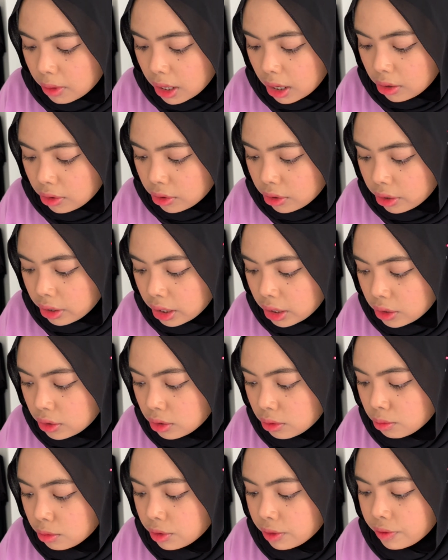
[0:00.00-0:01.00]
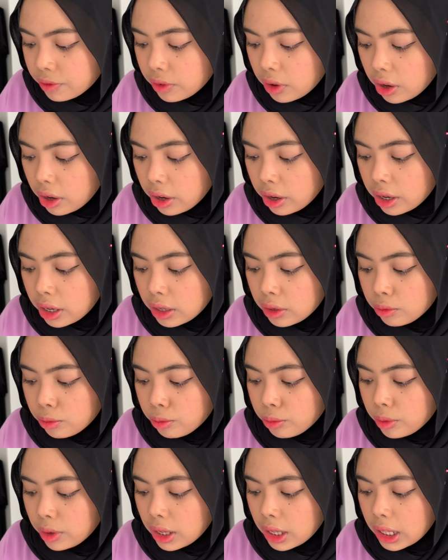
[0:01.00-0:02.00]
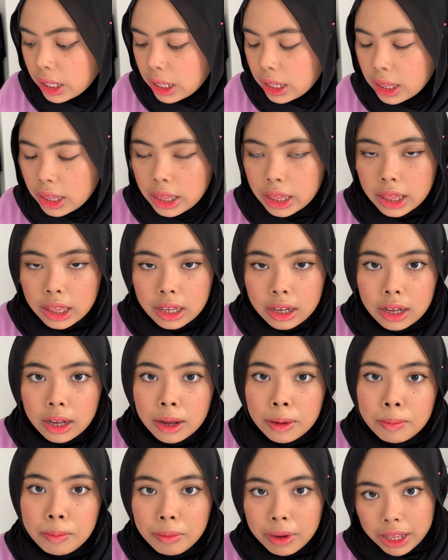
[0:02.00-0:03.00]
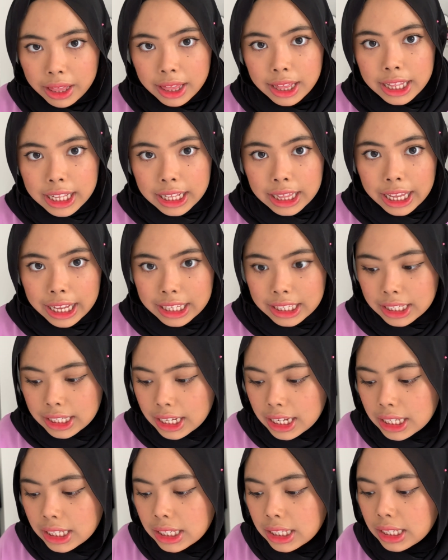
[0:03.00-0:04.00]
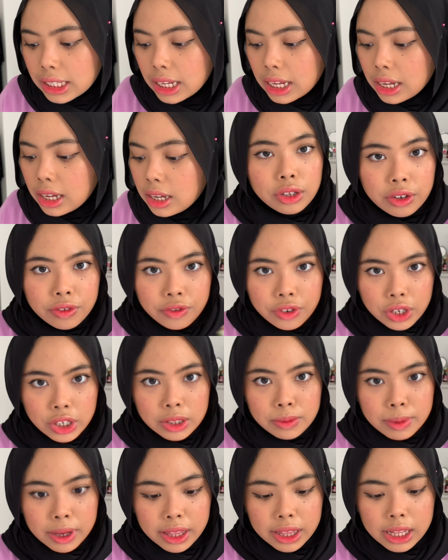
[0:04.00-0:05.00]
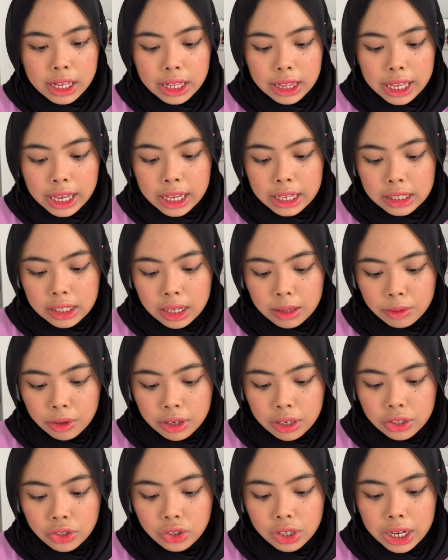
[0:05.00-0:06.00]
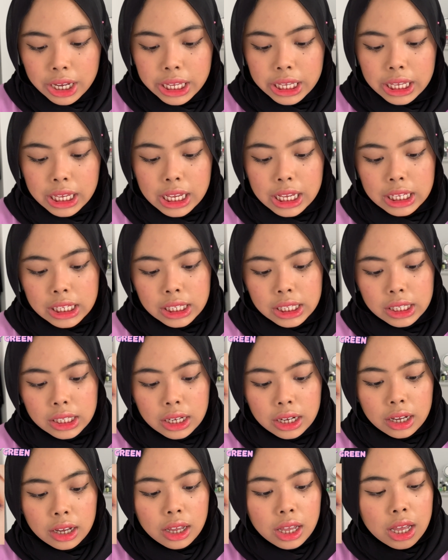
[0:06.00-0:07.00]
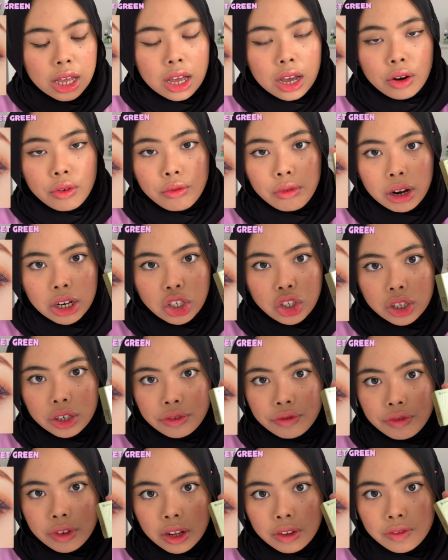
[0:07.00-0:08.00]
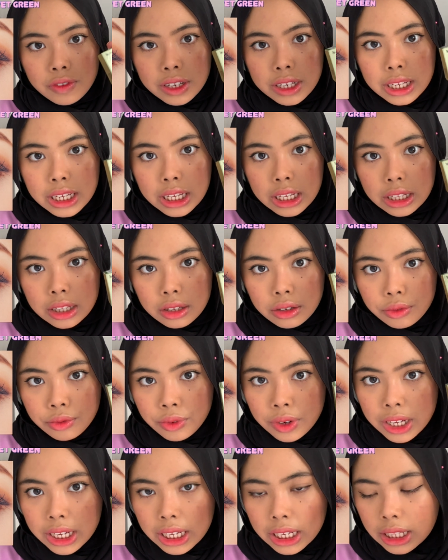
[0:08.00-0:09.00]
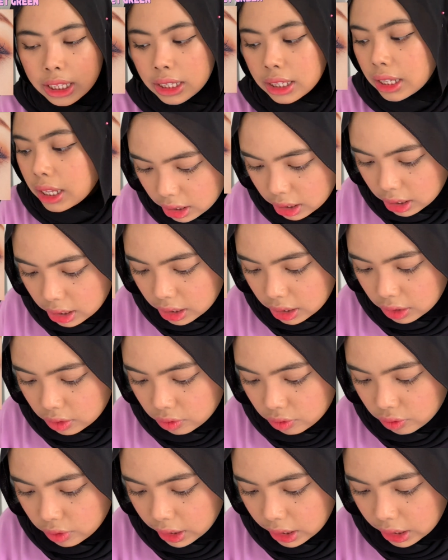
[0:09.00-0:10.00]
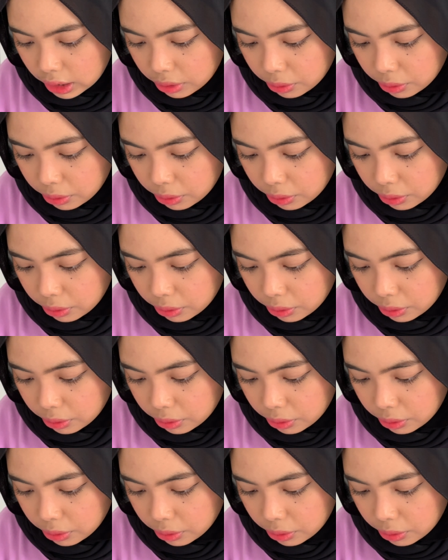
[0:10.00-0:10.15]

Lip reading: now going to move on with the monthly lenses. So the first monthly lens I'm gonna try is the Russian Velvet in green. It is really